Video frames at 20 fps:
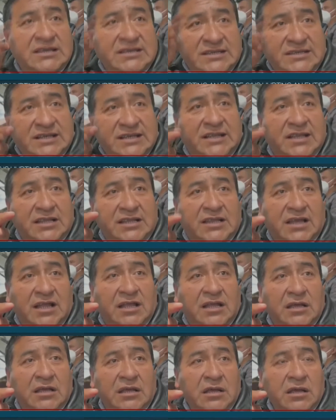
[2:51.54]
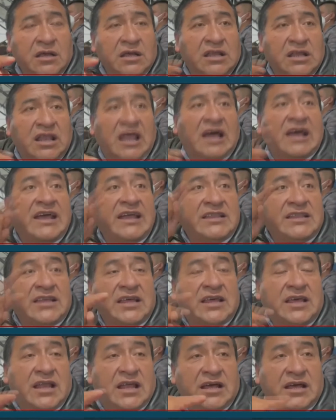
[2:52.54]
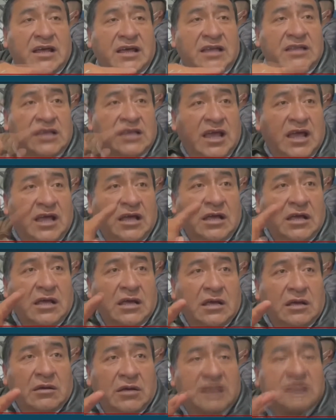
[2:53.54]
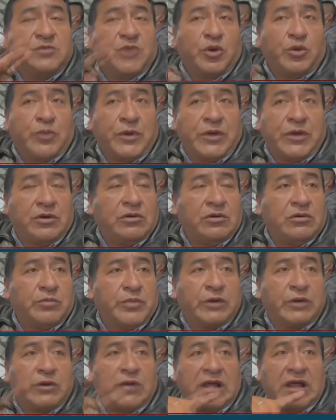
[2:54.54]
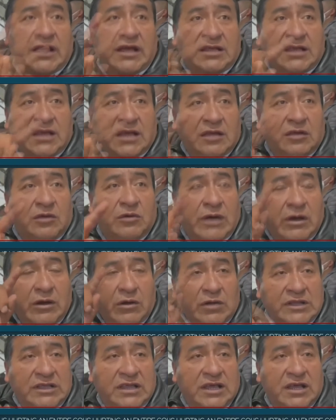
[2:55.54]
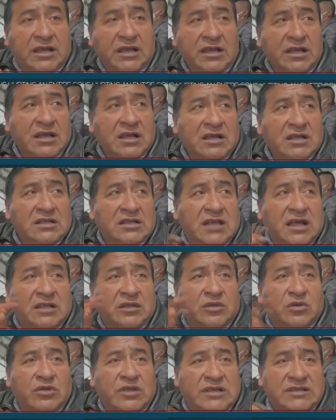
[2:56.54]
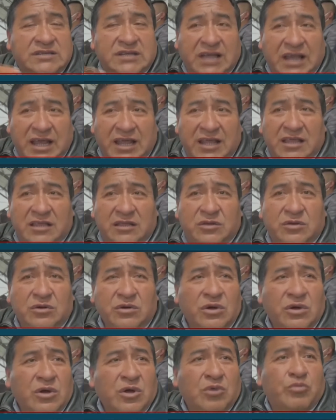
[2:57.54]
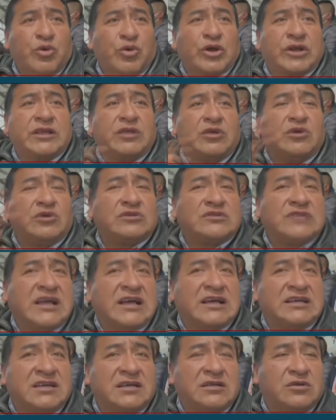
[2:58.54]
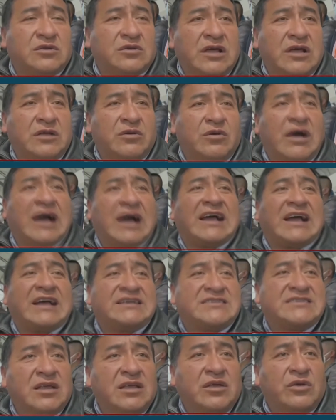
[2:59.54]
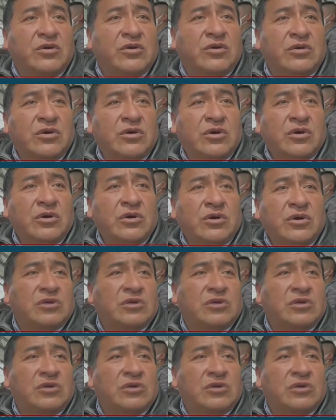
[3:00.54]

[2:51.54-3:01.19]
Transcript: with bad information. That is the problem, that is my opinion. But people will no longer tolerate so much discredit, because they are not hurting Castillo. They are not